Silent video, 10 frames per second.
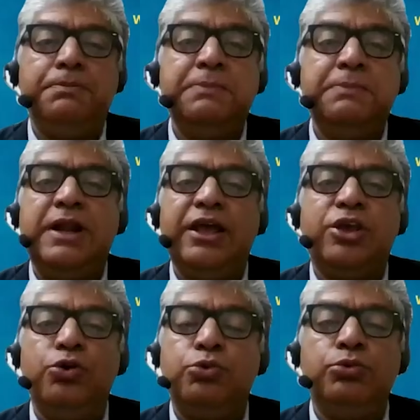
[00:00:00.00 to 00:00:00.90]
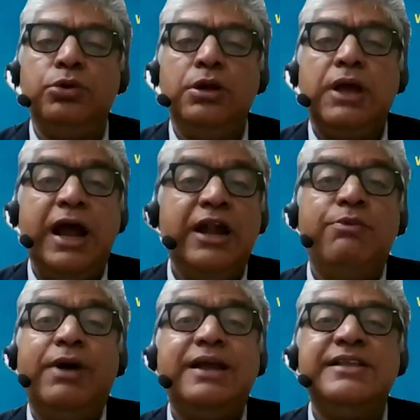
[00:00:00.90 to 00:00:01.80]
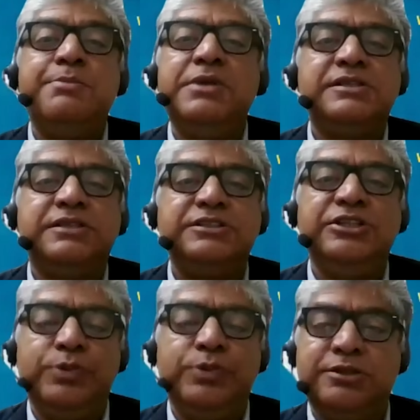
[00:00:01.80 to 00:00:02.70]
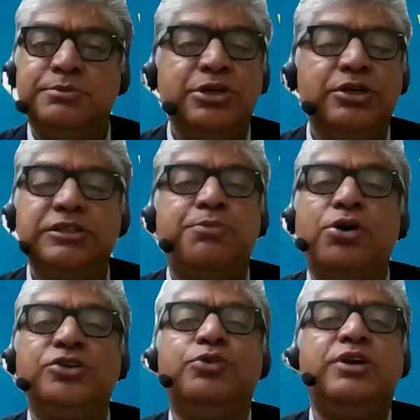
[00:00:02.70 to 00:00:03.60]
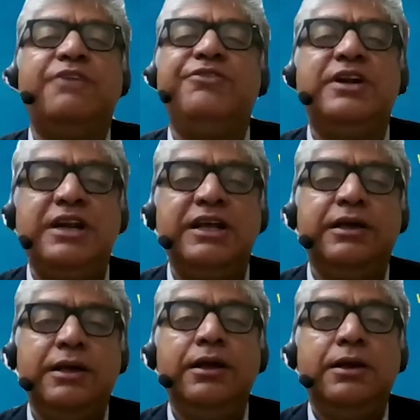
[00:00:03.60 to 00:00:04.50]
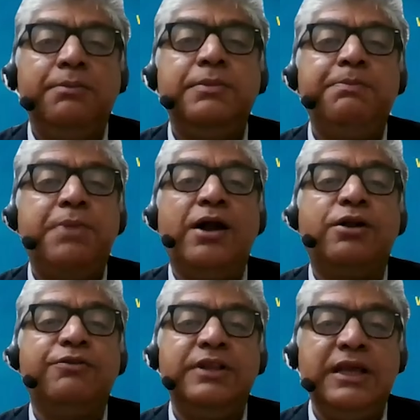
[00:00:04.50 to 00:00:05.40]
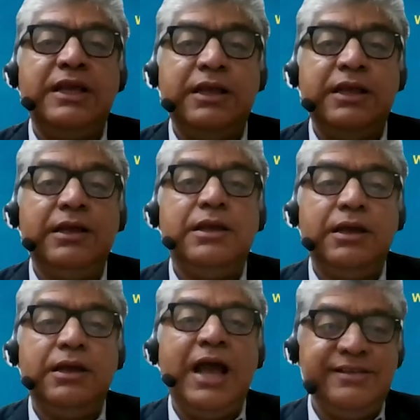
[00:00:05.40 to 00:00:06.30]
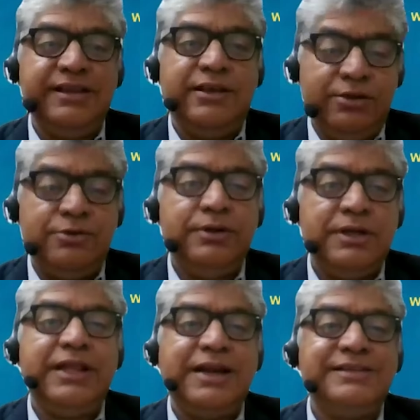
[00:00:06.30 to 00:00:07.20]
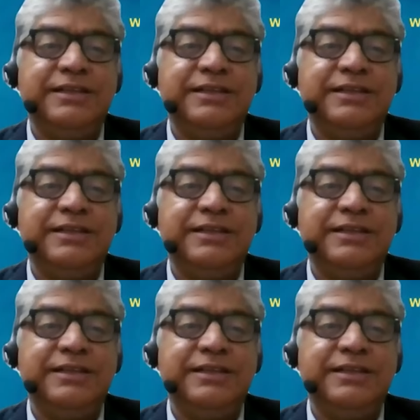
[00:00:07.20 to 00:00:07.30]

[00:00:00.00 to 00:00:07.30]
people like you advise them in such situation? Because the boss would definitely be part of the IC in that